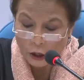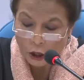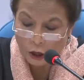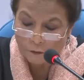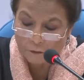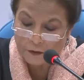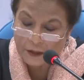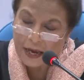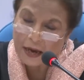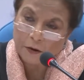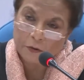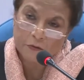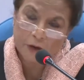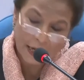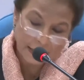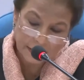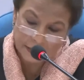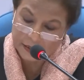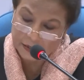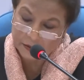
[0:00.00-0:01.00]
of their
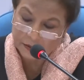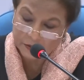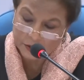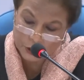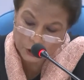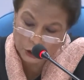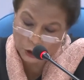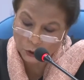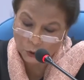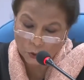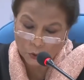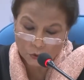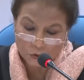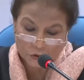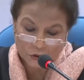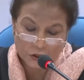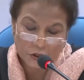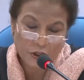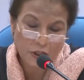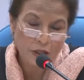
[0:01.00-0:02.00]
radical
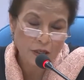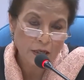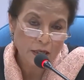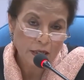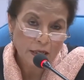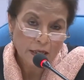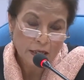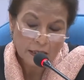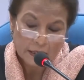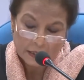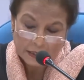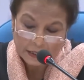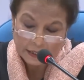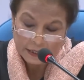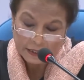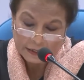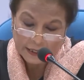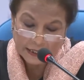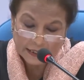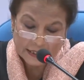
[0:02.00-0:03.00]
discourse
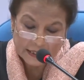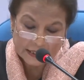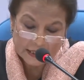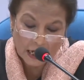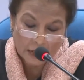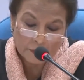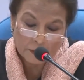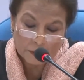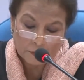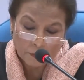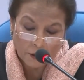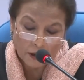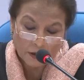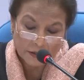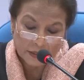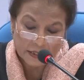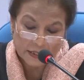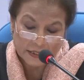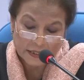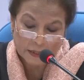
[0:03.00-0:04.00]
that Islamic
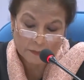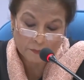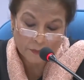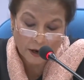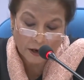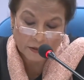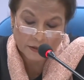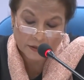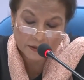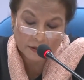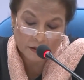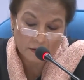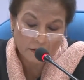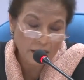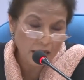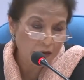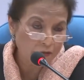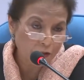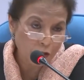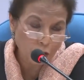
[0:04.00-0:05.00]
parties in Pakistan
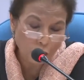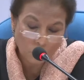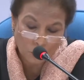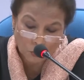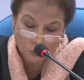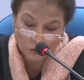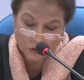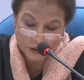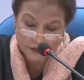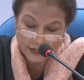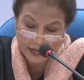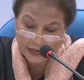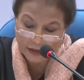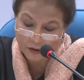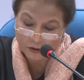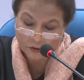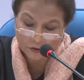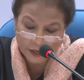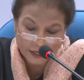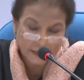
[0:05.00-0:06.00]
have scored their
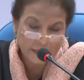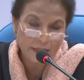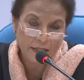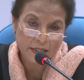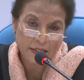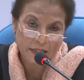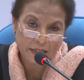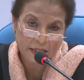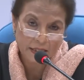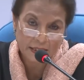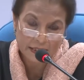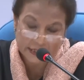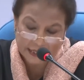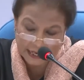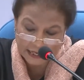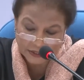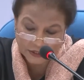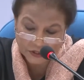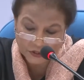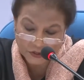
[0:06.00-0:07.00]
greatest
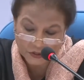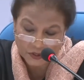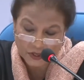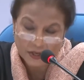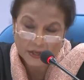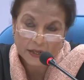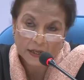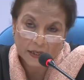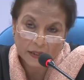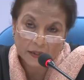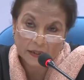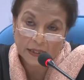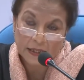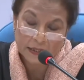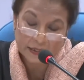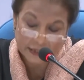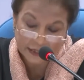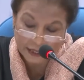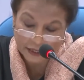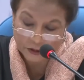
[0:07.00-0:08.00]
success in
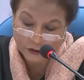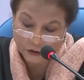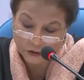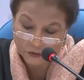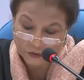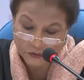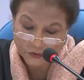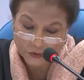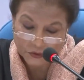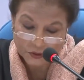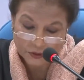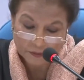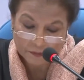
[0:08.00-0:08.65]
these elections.